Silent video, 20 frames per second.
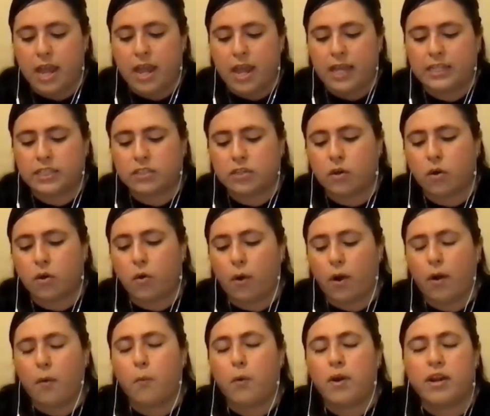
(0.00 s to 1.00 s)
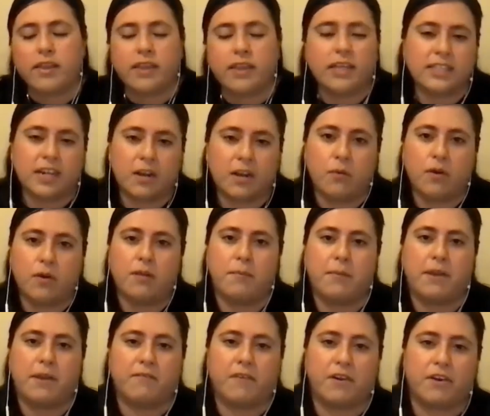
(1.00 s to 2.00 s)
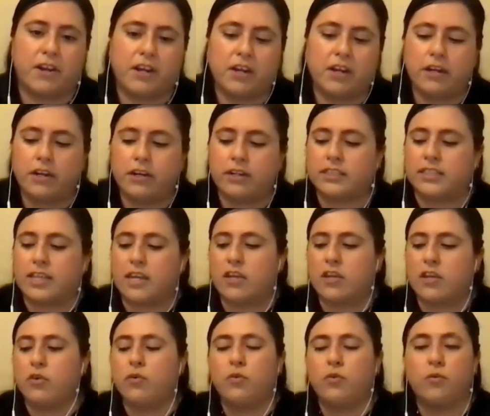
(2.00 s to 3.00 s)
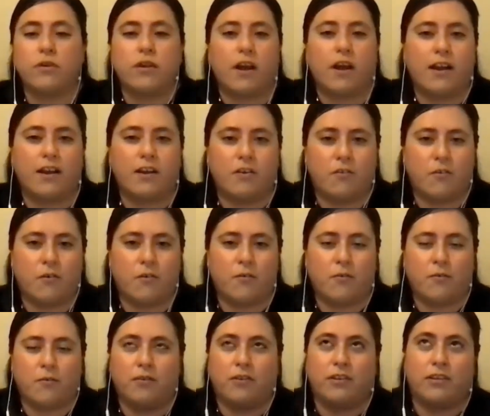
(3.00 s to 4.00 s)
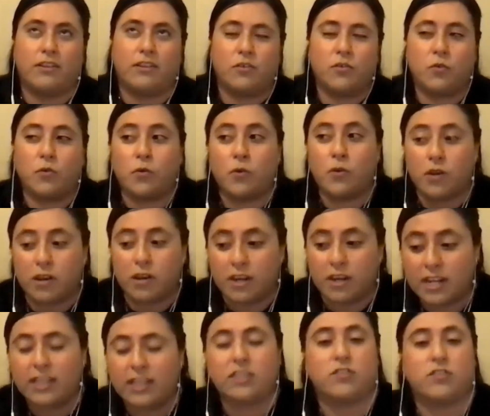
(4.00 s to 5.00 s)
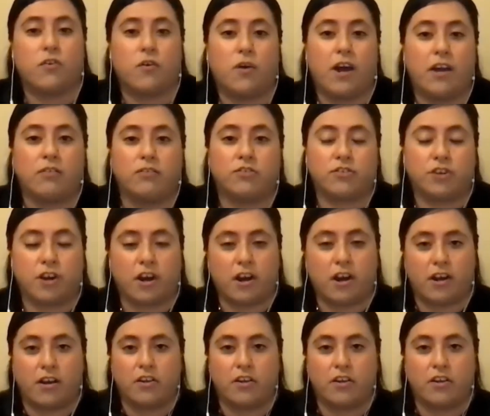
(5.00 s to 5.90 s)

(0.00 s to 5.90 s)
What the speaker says: And so one of the things that I want to make very clear is that you don't need to know how to draw.